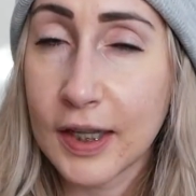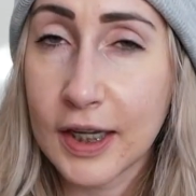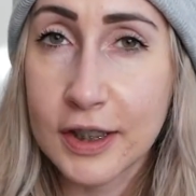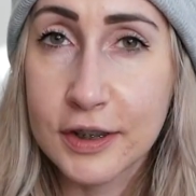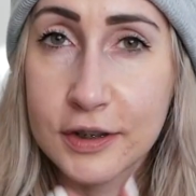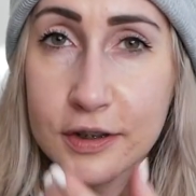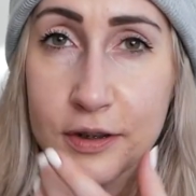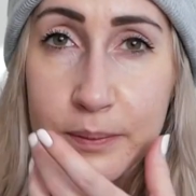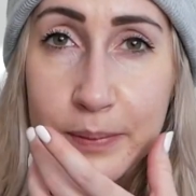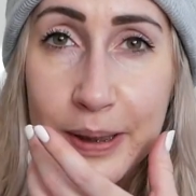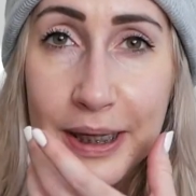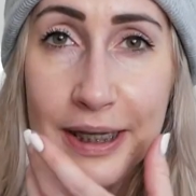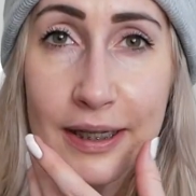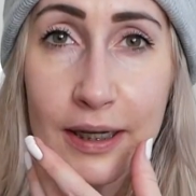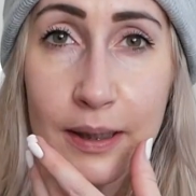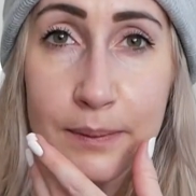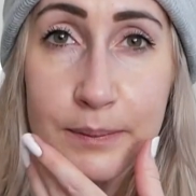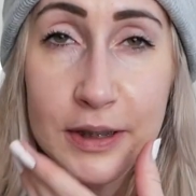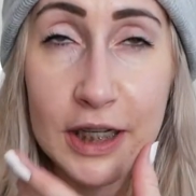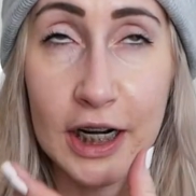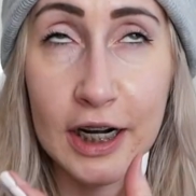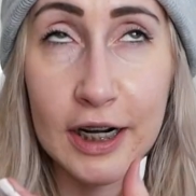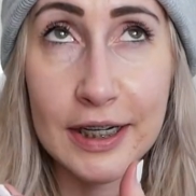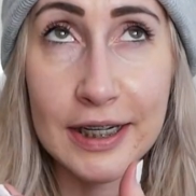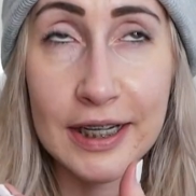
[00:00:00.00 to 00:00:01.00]
So my gums
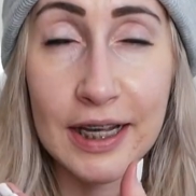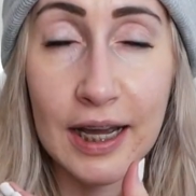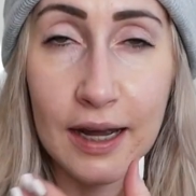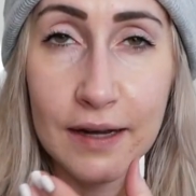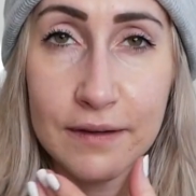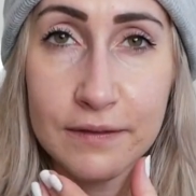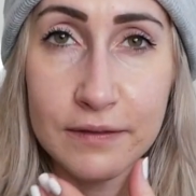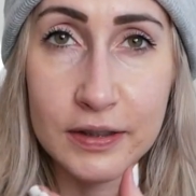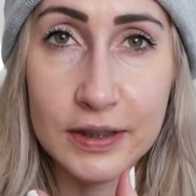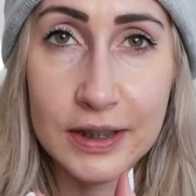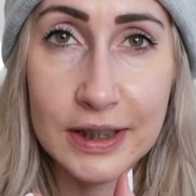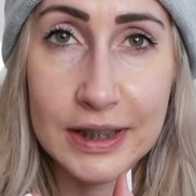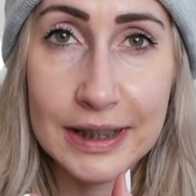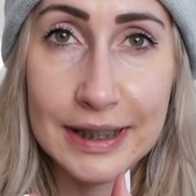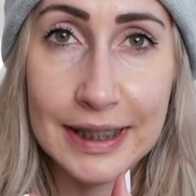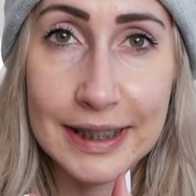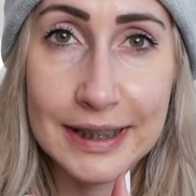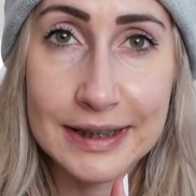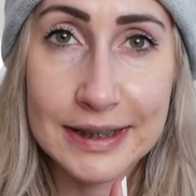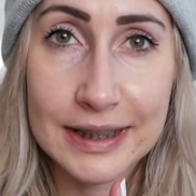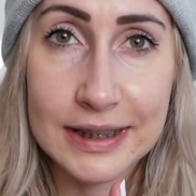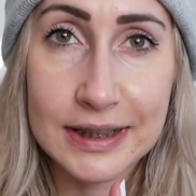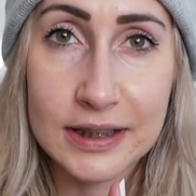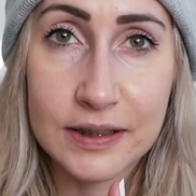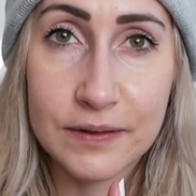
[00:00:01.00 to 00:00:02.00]
already have really like
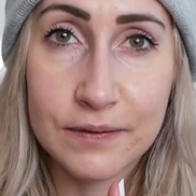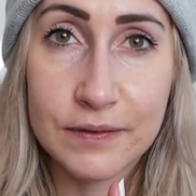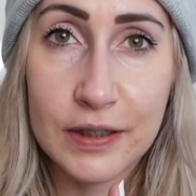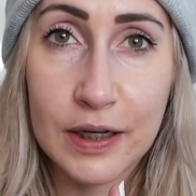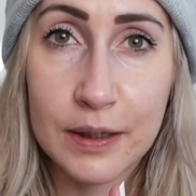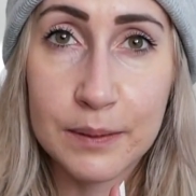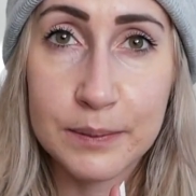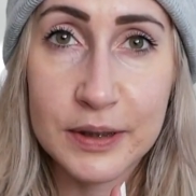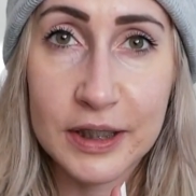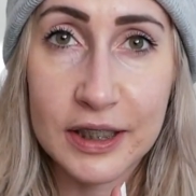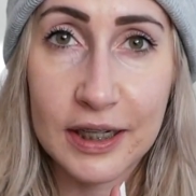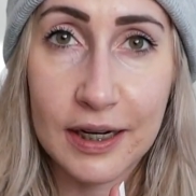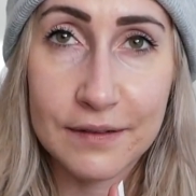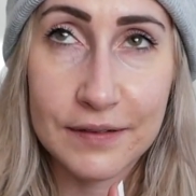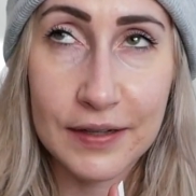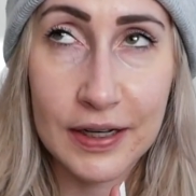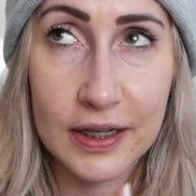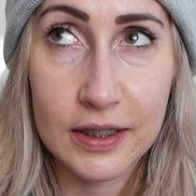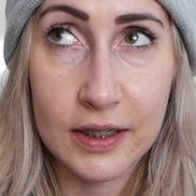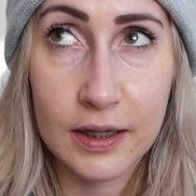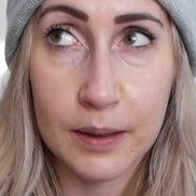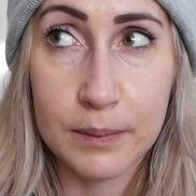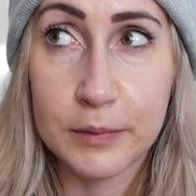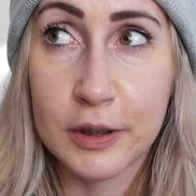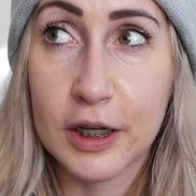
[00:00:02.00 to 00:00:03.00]
sensitive gums. Like I've
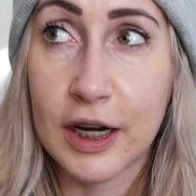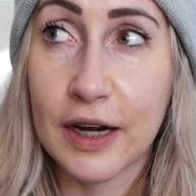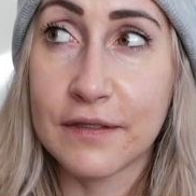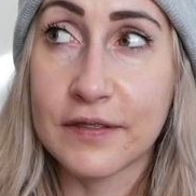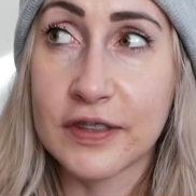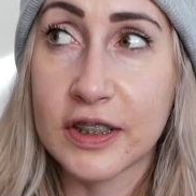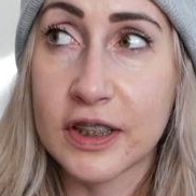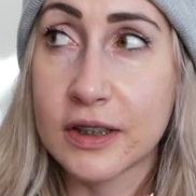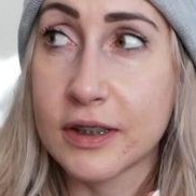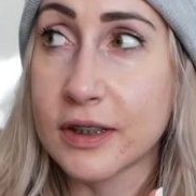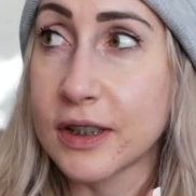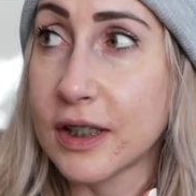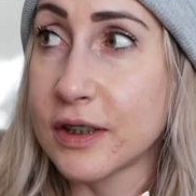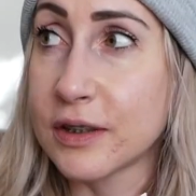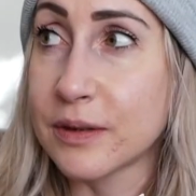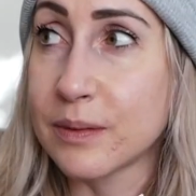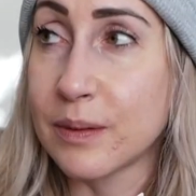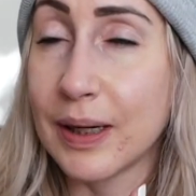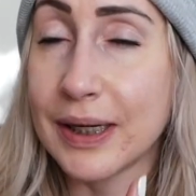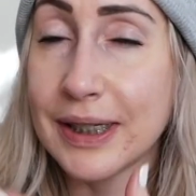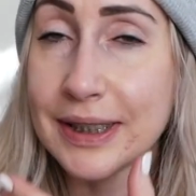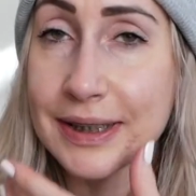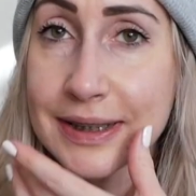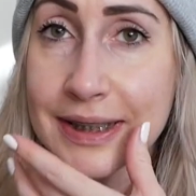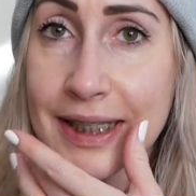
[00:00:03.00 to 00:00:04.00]
had gum grafting done
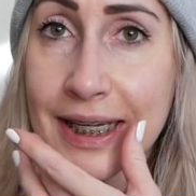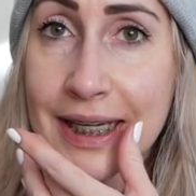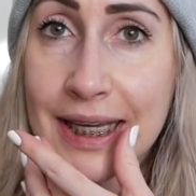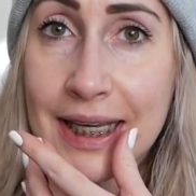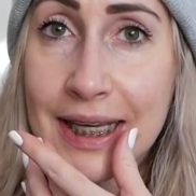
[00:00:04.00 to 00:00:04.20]
twice.